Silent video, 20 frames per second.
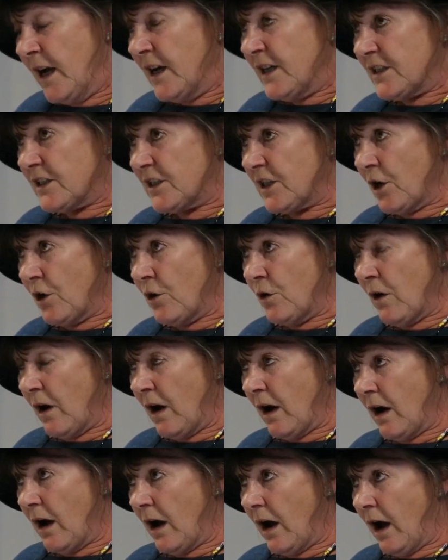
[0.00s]
So
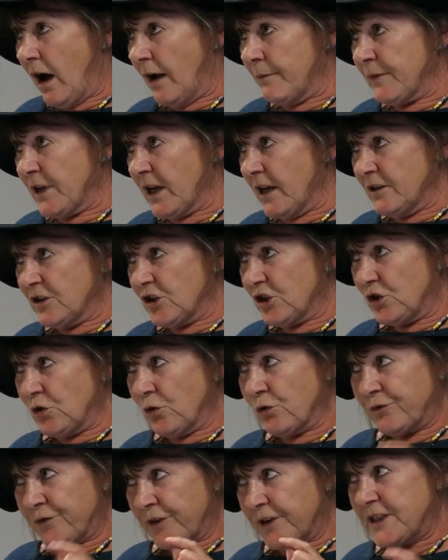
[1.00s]
I'm going to
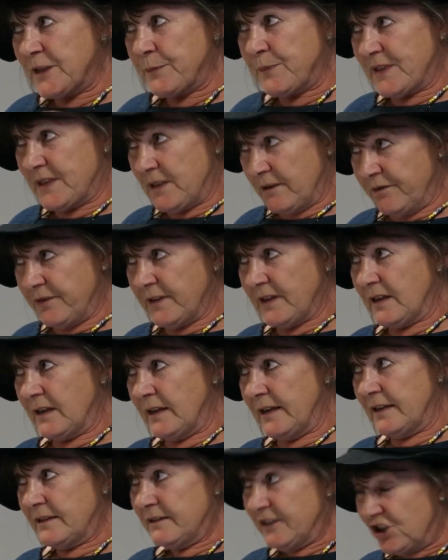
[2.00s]
talk very
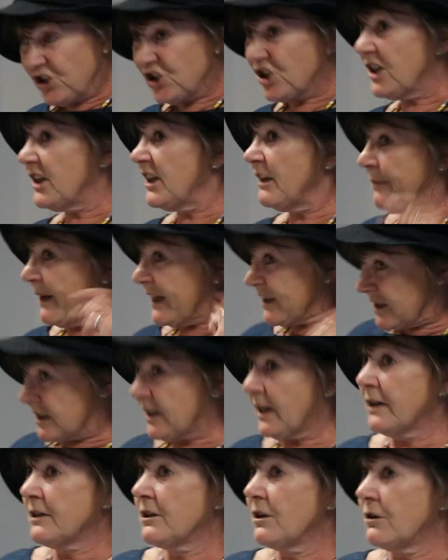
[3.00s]
specifically initially about
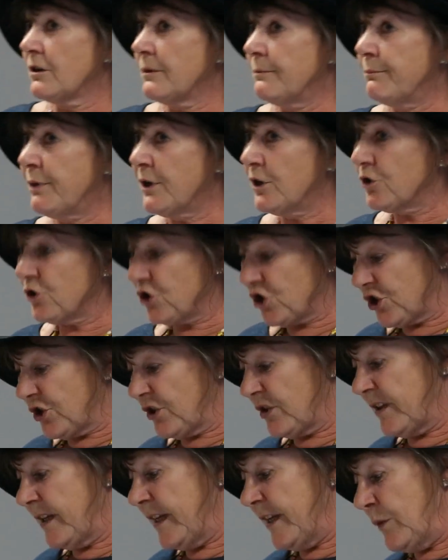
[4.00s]

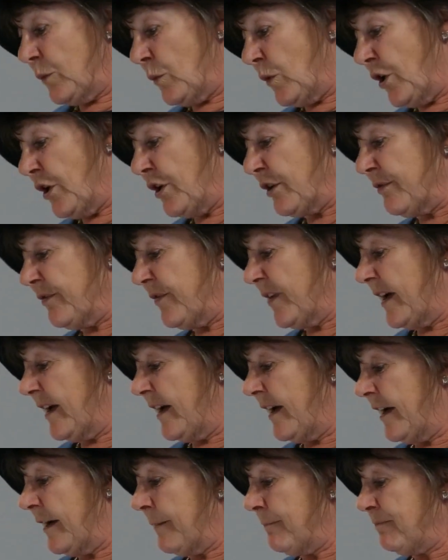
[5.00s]
psycho-compulsion in
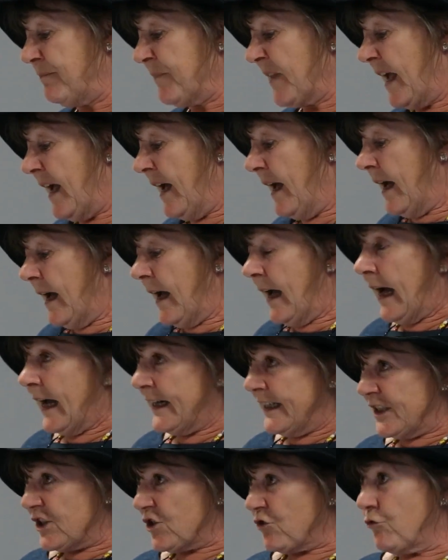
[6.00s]
Workfare
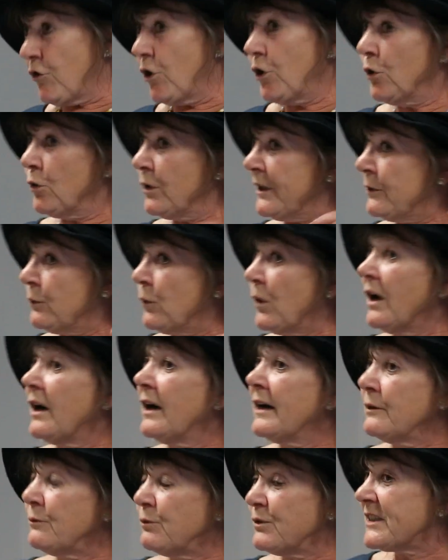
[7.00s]
and its role in what
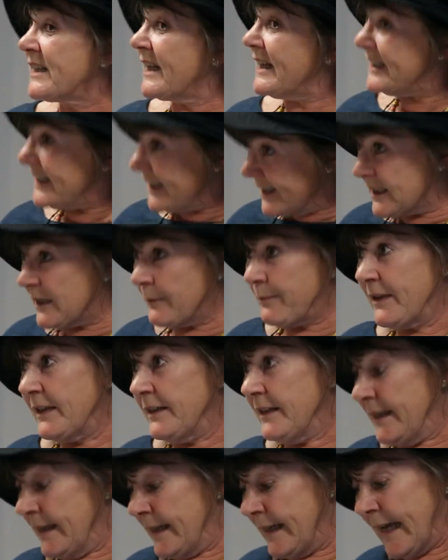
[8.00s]
I would say
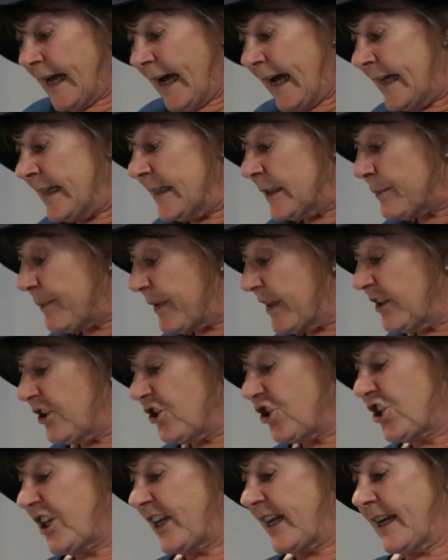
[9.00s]
disciplining and
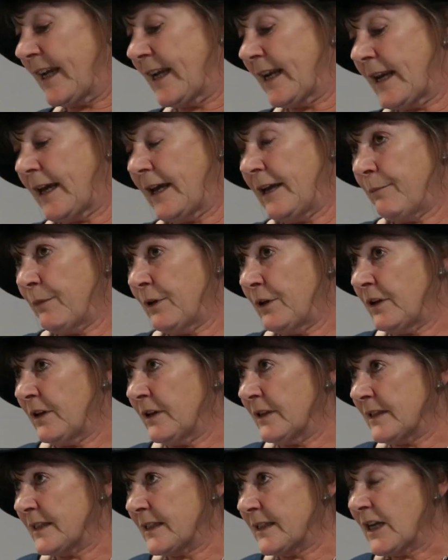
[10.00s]
punishing
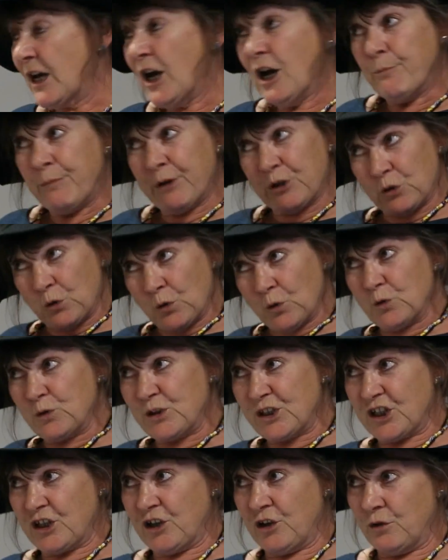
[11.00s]
claimants, but
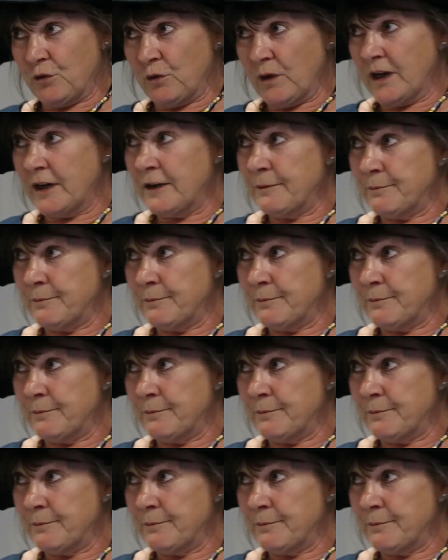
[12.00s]
also